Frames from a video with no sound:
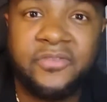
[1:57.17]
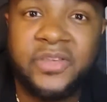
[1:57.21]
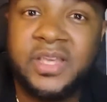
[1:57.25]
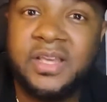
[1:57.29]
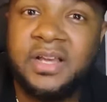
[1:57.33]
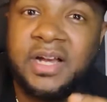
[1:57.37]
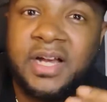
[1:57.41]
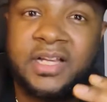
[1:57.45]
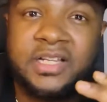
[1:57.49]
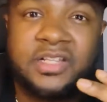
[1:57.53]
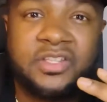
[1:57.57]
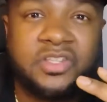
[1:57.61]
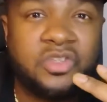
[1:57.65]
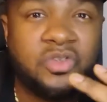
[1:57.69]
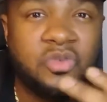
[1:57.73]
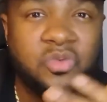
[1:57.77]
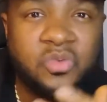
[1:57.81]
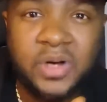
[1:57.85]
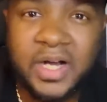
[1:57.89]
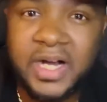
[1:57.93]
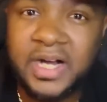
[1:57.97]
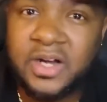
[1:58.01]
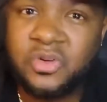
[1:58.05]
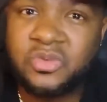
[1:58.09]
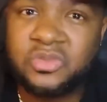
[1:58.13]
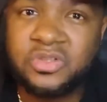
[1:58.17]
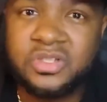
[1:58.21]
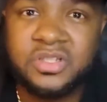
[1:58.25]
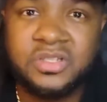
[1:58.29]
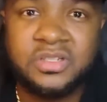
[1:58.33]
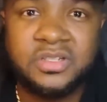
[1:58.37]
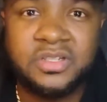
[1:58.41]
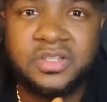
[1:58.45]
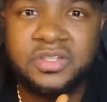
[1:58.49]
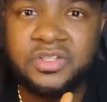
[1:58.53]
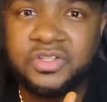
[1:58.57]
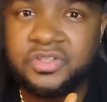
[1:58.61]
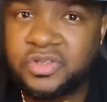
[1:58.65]
He got two houses
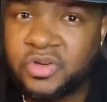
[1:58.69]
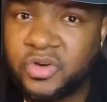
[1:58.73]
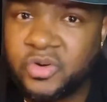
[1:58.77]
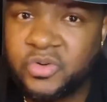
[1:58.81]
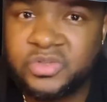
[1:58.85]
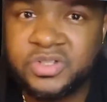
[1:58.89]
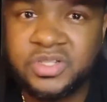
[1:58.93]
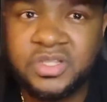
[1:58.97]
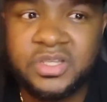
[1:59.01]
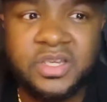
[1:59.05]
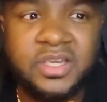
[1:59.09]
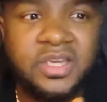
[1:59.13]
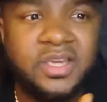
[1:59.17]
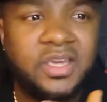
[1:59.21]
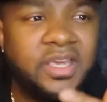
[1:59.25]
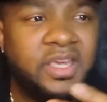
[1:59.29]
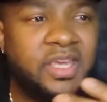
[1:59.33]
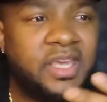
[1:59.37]
in Jersey.